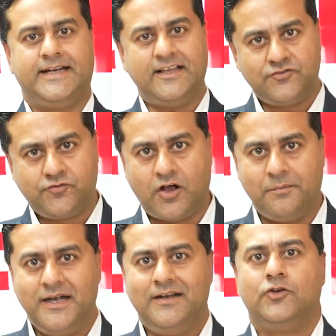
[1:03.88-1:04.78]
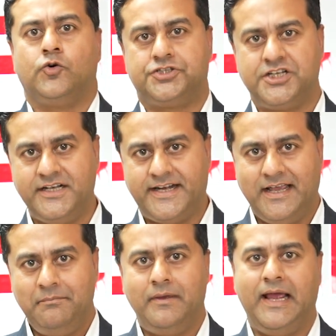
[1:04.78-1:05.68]
test format, question
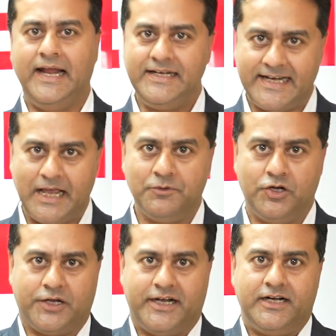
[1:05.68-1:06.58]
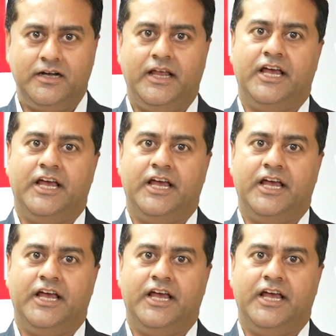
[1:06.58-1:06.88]
type and time allocated,